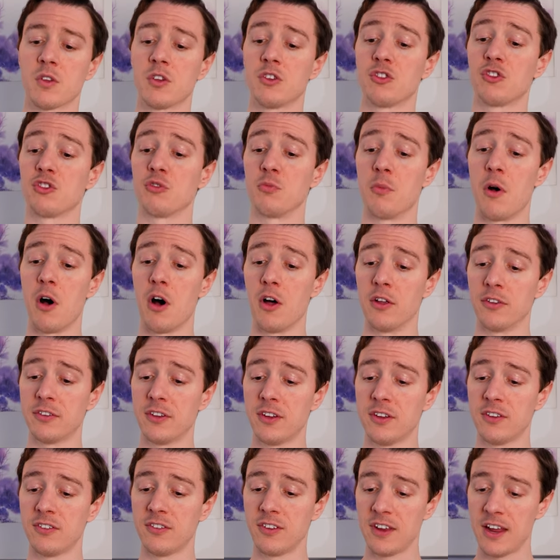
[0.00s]
Small
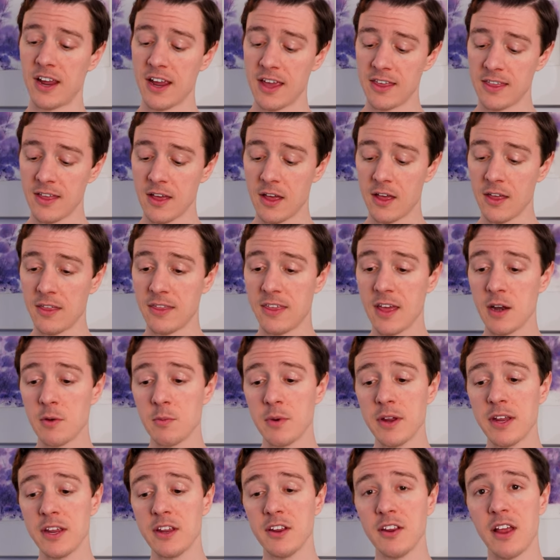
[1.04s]
to say that then
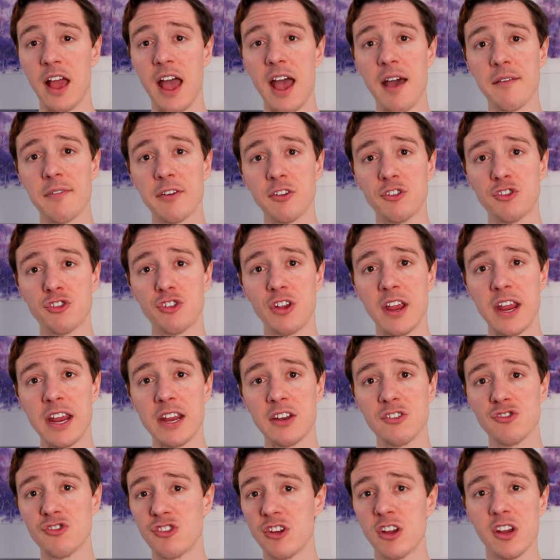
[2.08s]
we have a
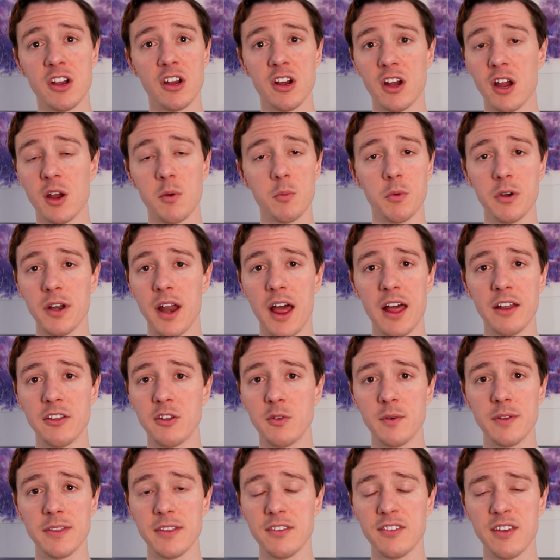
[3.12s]
change here and we're not
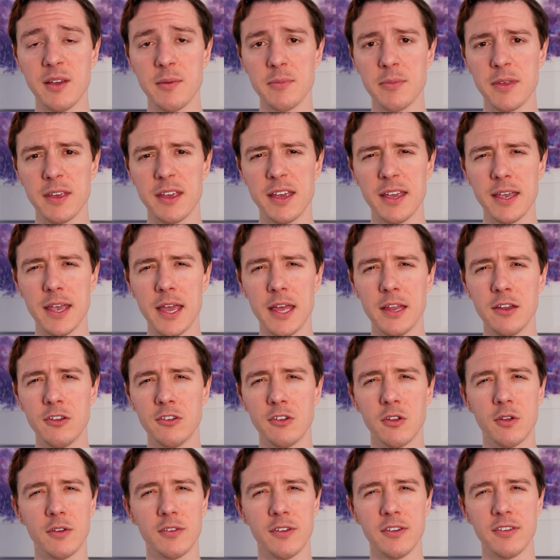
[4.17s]
doing the same thing again.
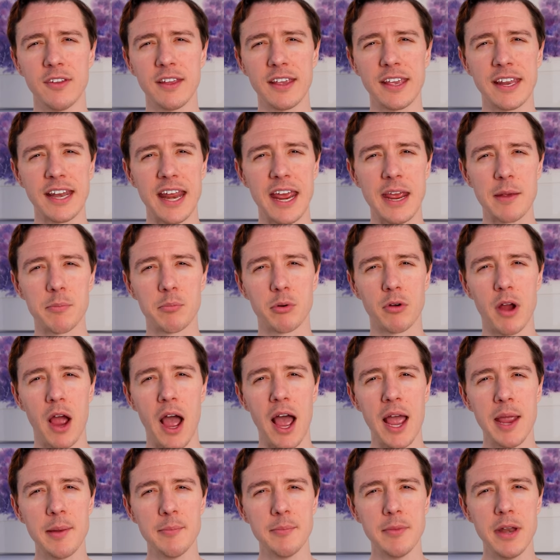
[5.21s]
So is this like an A
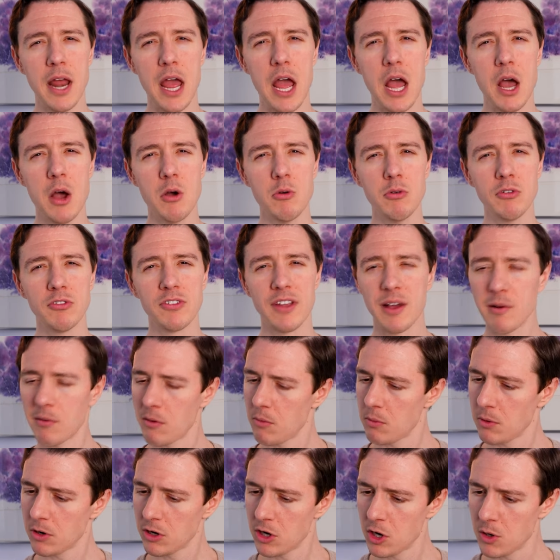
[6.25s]
prime now? Is that
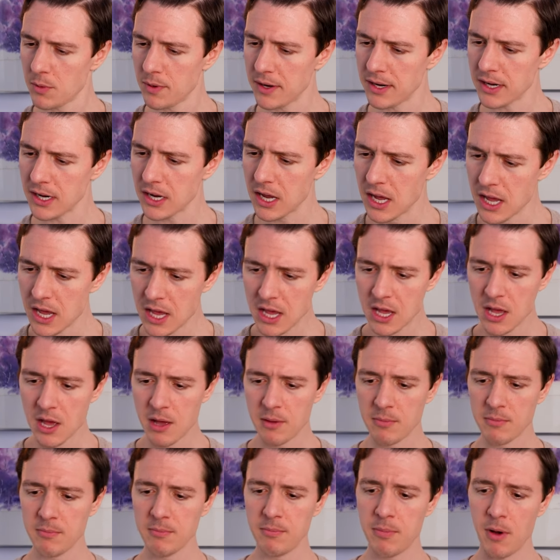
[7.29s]
what we're doing?
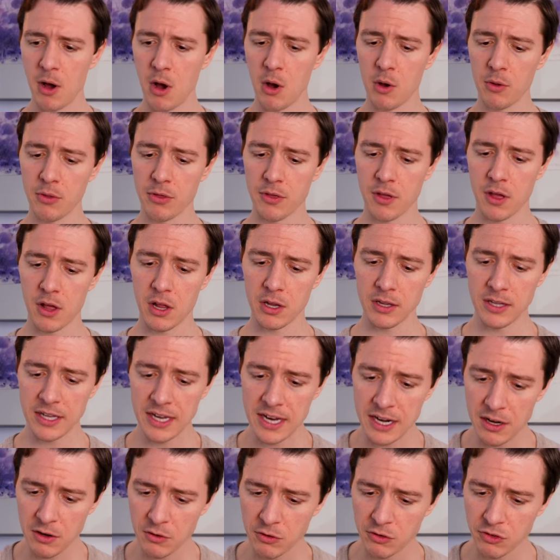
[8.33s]
Both a
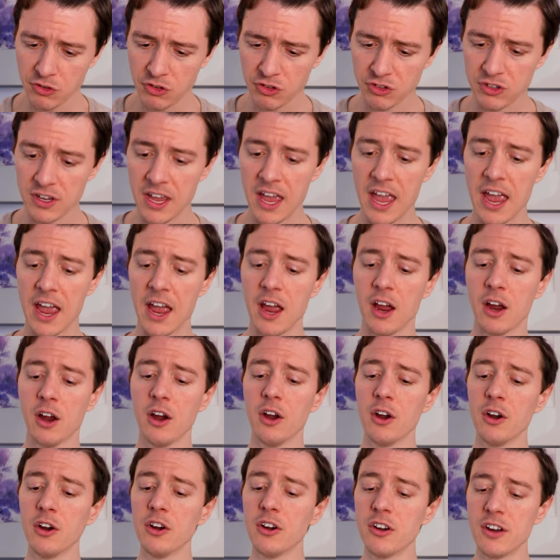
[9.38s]
little
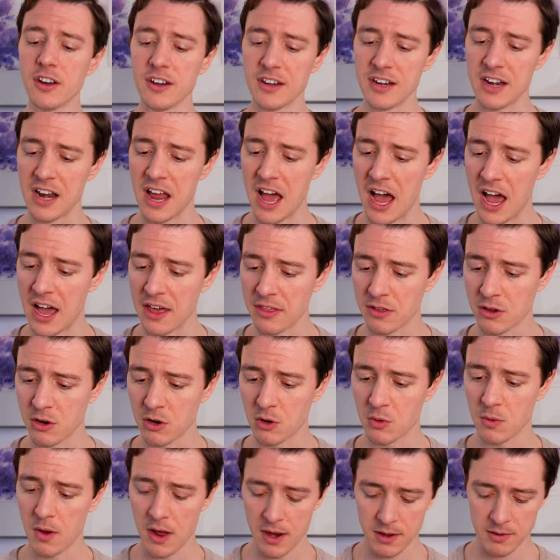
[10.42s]
scared,
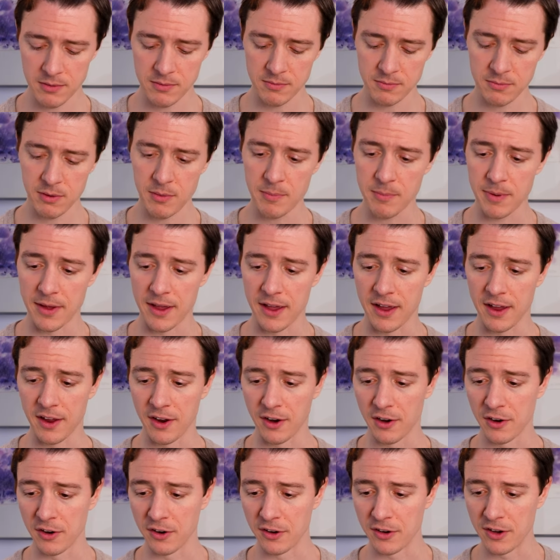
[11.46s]
neither one
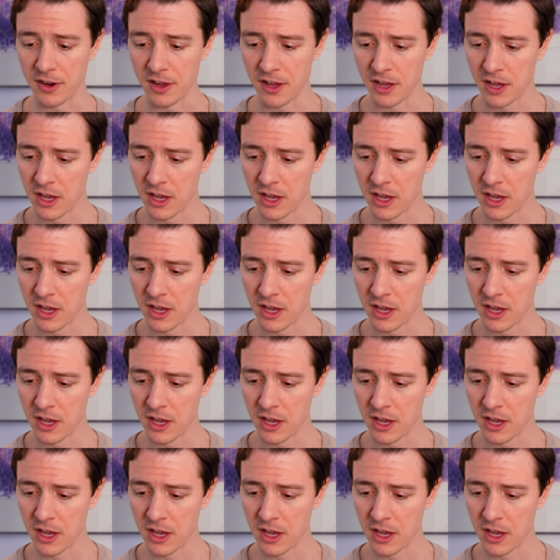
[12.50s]
prepared.